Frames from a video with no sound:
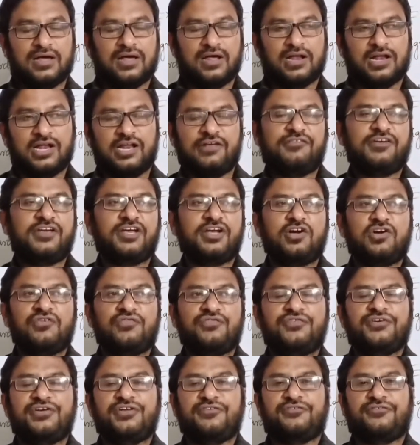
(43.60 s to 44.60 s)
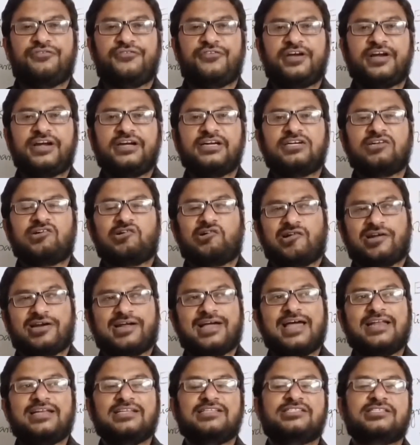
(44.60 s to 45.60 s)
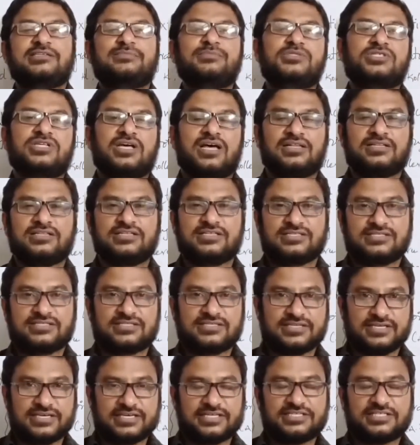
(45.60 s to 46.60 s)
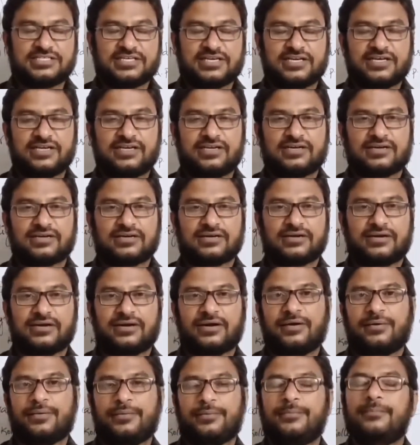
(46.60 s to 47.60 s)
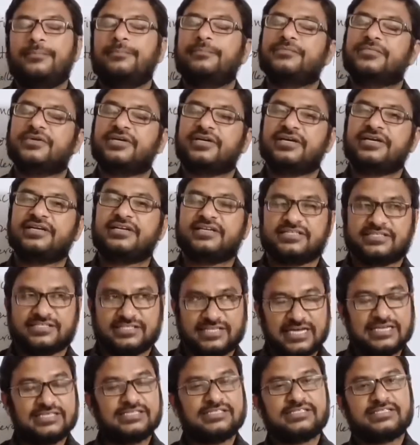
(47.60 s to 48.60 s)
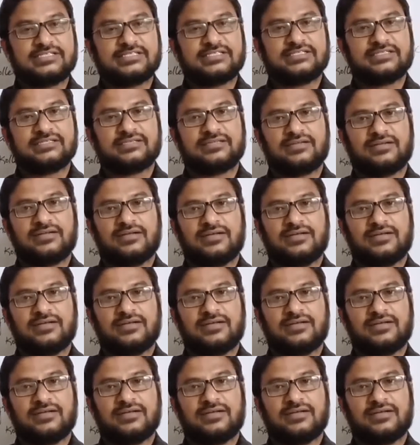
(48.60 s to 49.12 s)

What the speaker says: Living of different organisms on this nature, in a sense,